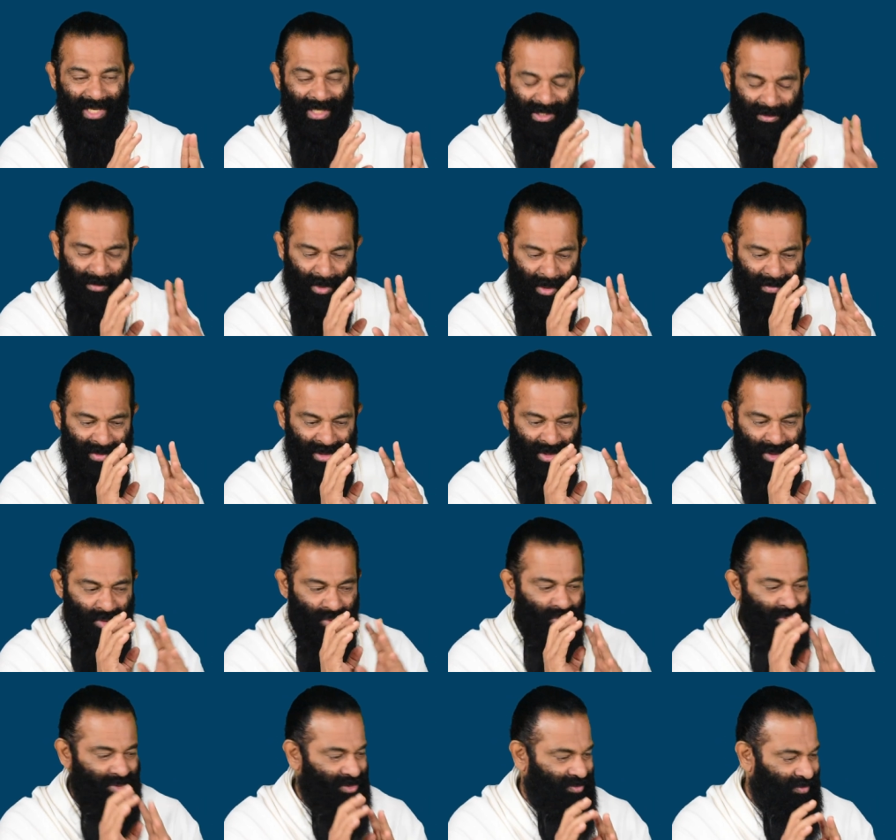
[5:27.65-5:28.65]
The moment you
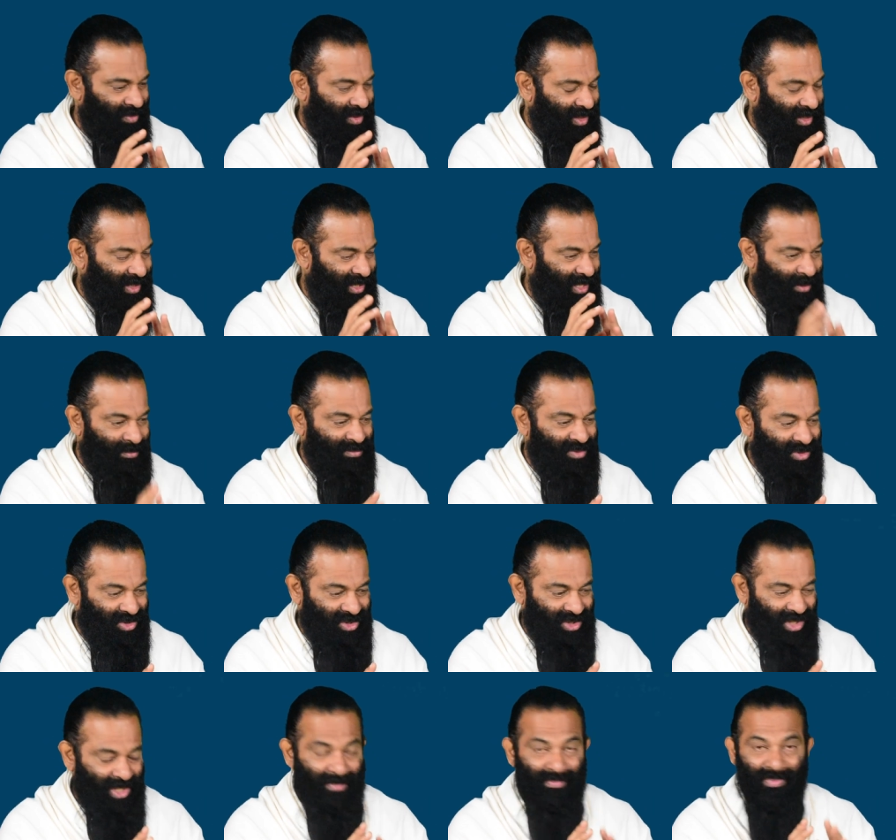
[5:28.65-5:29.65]
use the word
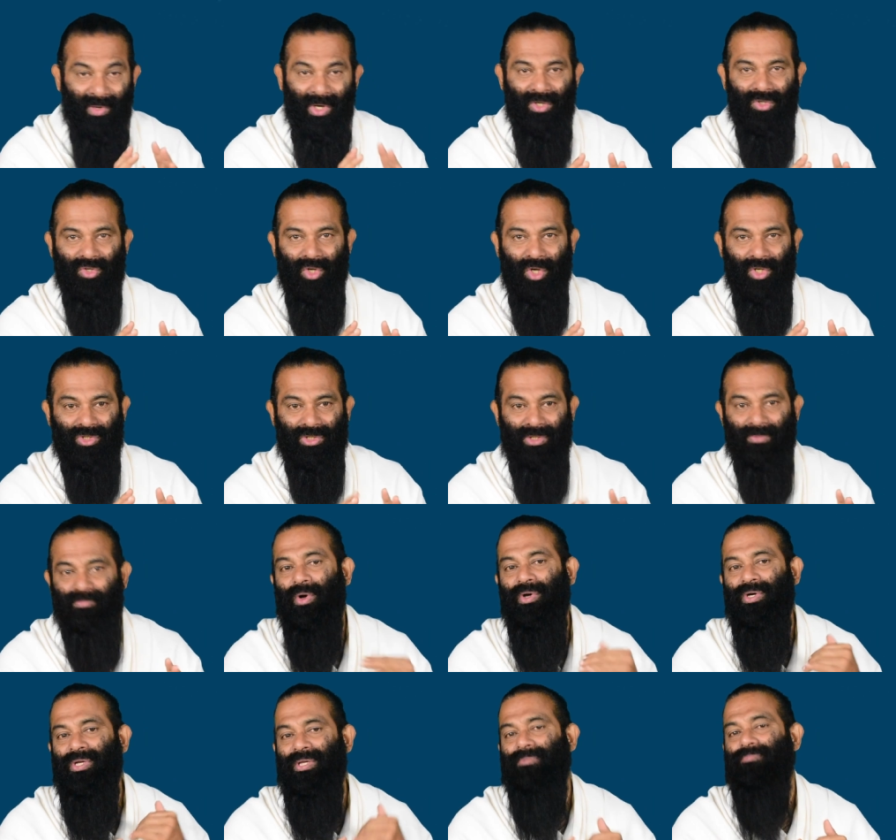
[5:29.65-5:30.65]
himsake, torture,
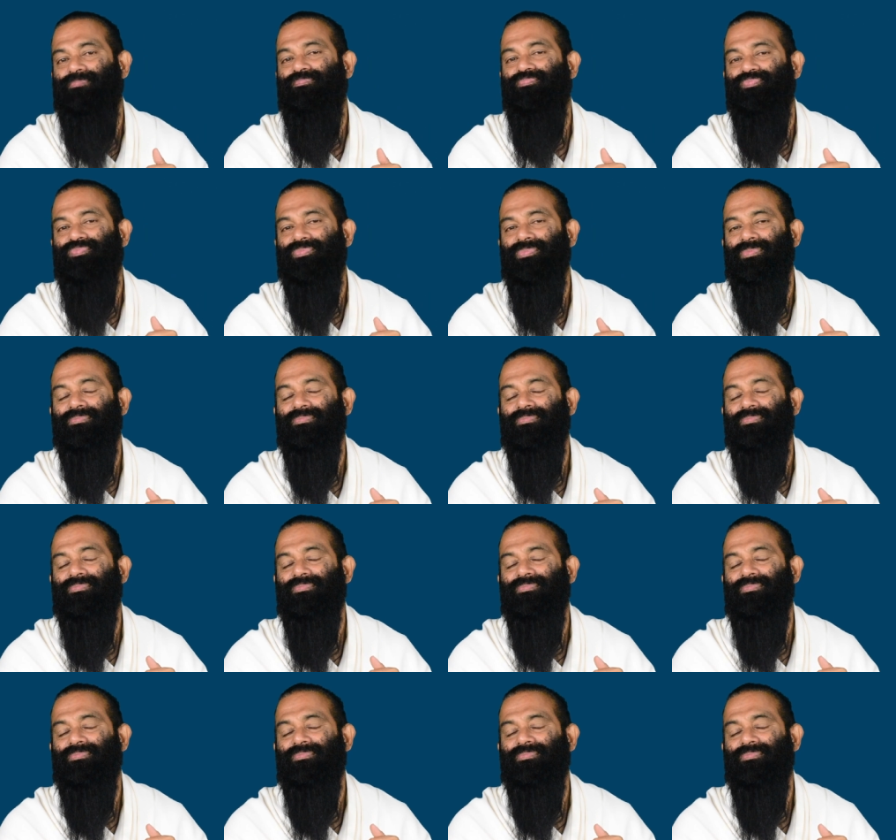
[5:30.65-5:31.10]
body